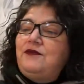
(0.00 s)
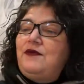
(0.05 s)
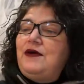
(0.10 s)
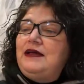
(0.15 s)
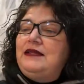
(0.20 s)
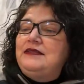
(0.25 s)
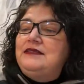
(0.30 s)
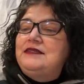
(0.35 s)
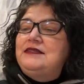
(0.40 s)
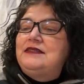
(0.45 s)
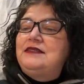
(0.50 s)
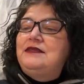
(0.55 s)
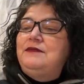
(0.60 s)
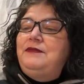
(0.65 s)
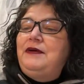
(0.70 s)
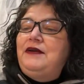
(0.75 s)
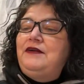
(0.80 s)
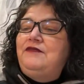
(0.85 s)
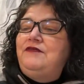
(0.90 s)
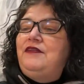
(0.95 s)
ones, the
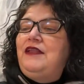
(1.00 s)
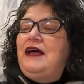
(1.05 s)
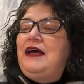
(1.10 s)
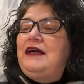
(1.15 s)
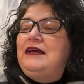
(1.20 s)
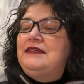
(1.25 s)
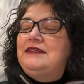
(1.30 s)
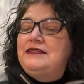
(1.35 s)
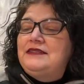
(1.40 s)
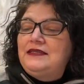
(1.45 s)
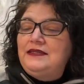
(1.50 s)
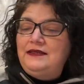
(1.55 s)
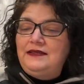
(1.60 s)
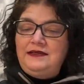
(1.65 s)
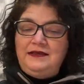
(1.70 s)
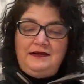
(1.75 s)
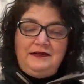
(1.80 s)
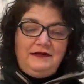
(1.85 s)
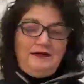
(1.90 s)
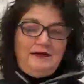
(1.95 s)
butterflies.
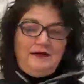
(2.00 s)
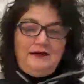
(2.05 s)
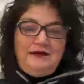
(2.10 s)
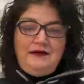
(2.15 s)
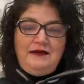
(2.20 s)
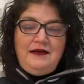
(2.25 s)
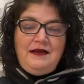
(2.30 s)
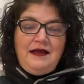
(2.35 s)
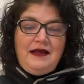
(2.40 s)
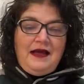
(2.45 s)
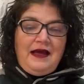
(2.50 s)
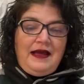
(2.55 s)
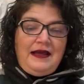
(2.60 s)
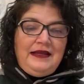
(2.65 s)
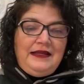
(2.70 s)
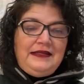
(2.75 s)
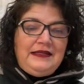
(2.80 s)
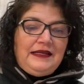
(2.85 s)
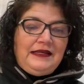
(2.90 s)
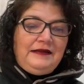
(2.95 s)
I
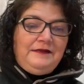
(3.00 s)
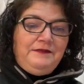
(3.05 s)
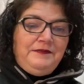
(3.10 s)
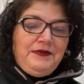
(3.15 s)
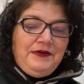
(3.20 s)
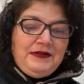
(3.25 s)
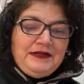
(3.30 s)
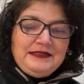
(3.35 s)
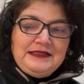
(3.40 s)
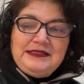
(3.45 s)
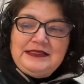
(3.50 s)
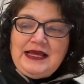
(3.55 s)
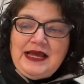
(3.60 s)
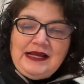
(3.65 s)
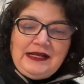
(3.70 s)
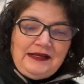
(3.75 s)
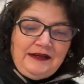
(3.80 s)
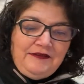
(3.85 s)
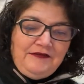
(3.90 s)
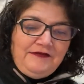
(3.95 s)
need to put a
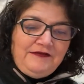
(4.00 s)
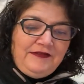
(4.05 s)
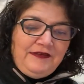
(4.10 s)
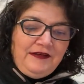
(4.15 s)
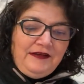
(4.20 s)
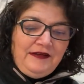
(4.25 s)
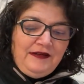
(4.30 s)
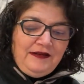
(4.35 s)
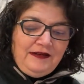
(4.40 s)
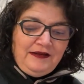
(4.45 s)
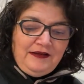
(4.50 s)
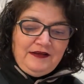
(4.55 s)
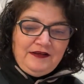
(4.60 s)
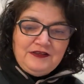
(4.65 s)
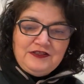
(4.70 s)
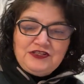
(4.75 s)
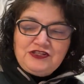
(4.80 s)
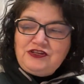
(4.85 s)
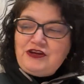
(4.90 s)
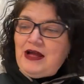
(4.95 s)
stack of
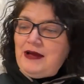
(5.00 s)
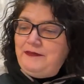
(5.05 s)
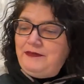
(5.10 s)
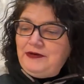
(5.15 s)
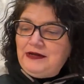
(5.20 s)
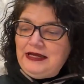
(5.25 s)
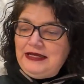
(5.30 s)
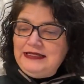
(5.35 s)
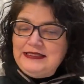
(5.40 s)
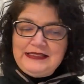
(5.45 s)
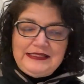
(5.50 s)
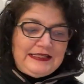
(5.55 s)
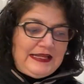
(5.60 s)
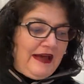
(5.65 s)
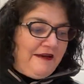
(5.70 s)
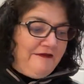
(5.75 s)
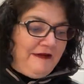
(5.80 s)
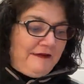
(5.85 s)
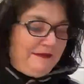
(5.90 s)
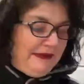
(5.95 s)
scrapbooking
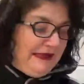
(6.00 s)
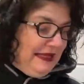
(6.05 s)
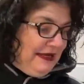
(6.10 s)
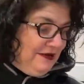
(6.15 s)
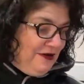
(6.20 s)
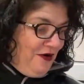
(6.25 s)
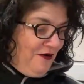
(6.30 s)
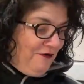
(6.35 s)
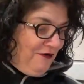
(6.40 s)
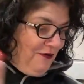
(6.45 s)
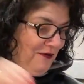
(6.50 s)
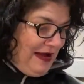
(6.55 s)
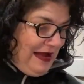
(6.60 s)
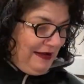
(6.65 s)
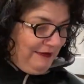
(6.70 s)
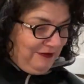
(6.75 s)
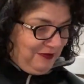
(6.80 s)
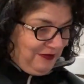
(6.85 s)
stuff. I'm getting overwhelmed